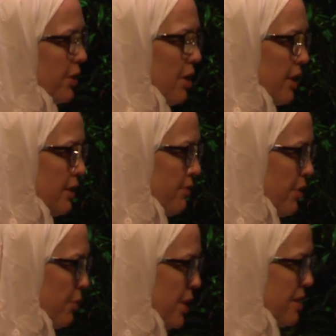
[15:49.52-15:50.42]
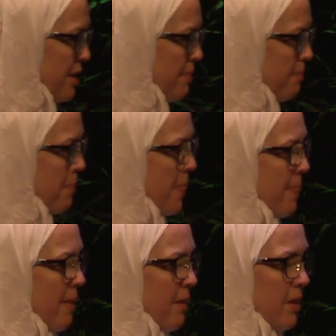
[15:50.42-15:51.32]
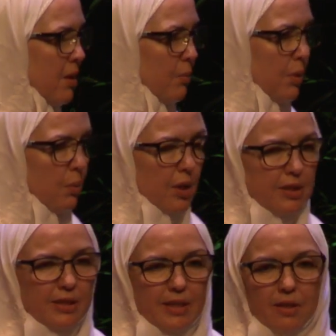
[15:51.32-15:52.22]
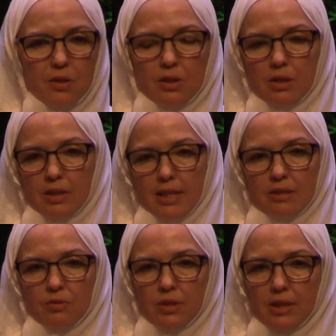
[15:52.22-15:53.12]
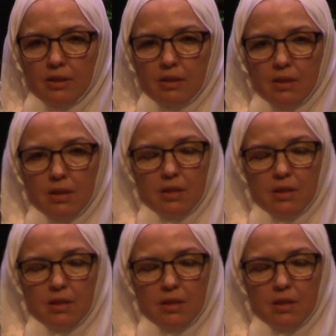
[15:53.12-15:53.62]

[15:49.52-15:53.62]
our God-given reason. We work together collectively